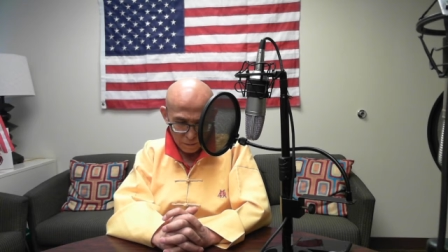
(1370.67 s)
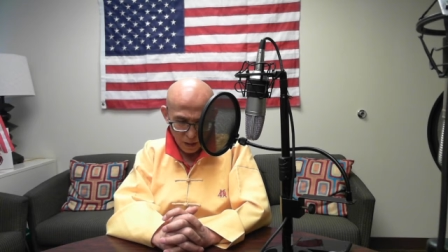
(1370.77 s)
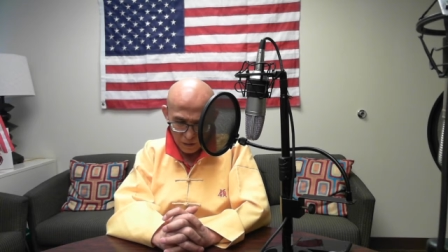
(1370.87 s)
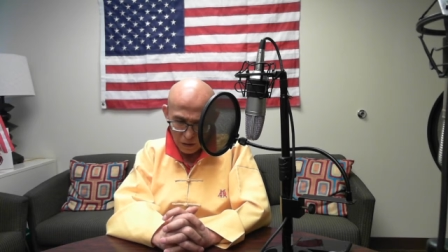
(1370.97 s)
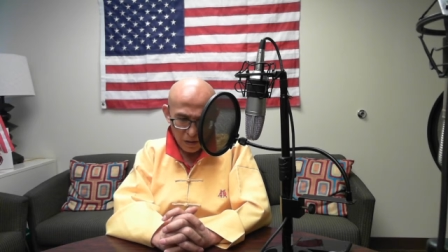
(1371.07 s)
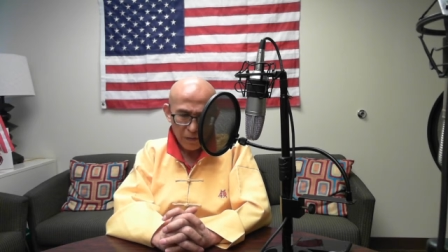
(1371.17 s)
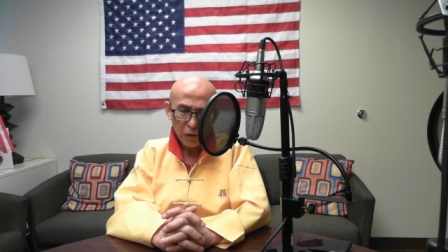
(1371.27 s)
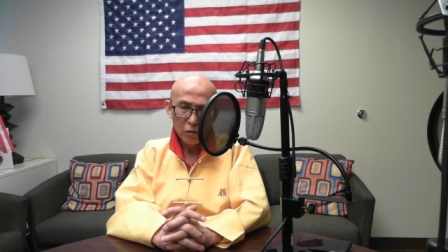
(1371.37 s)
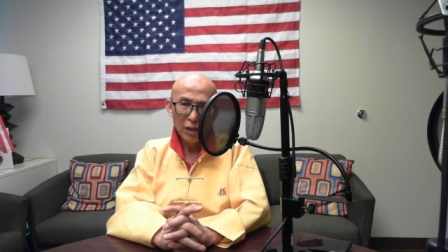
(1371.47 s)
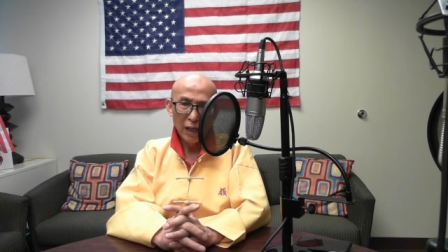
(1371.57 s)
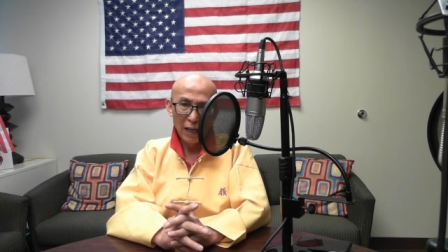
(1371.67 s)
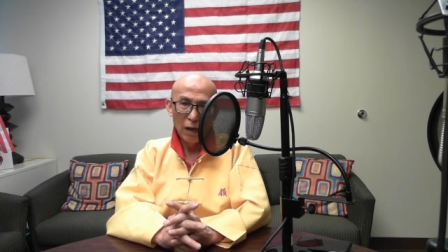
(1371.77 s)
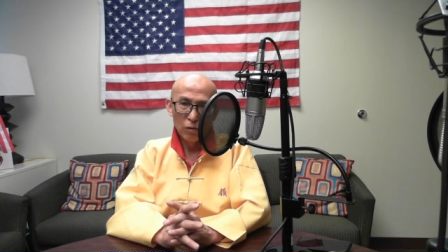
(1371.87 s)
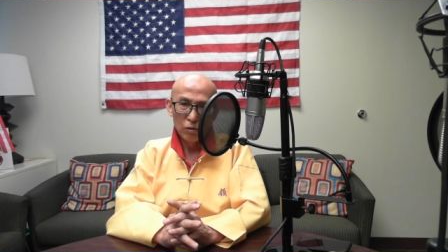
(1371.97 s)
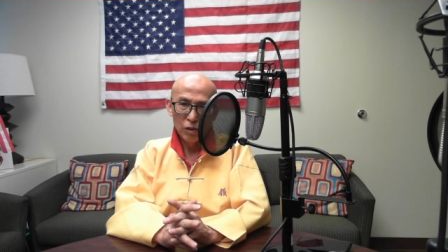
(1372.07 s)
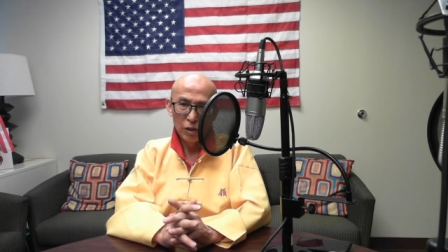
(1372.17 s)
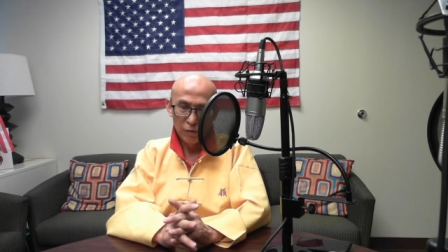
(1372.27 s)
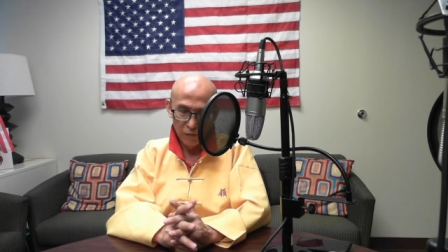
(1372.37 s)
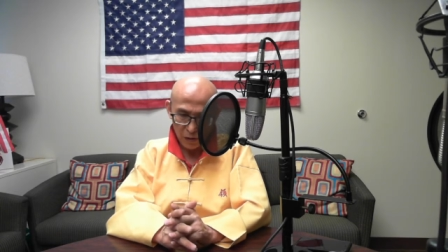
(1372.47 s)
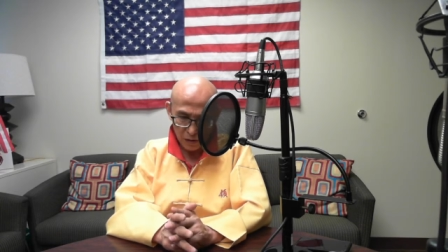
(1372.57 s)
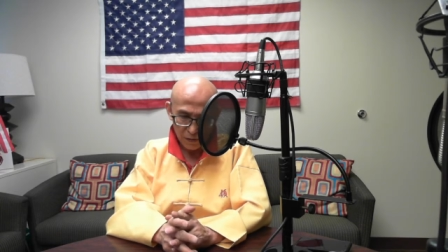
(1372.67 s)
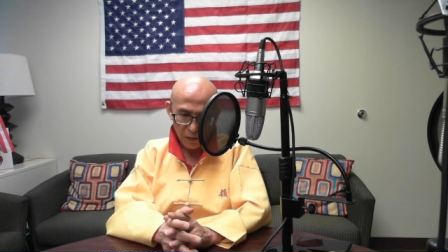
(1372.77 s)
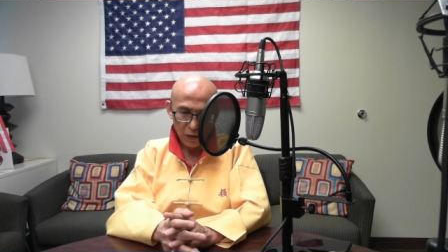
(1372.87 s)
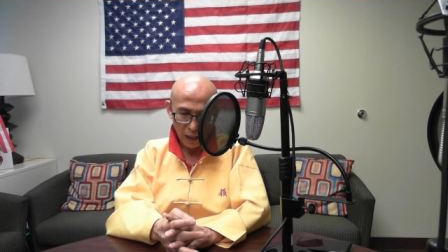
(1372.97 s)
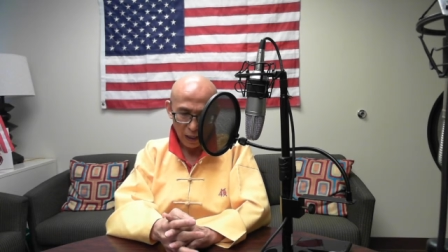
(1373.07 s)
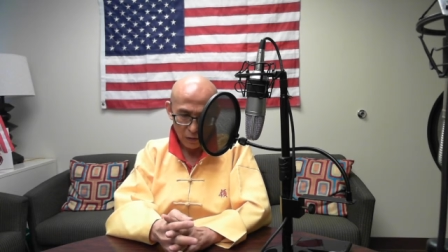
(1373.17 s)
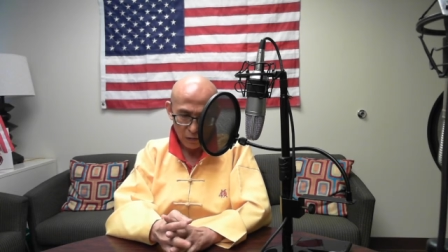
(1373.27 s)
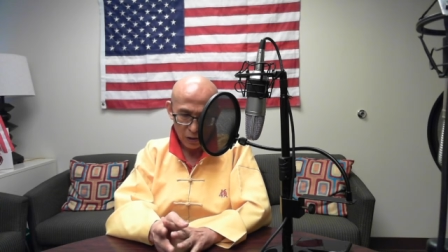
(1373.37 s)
very difficult to get out. Very difficult to get out.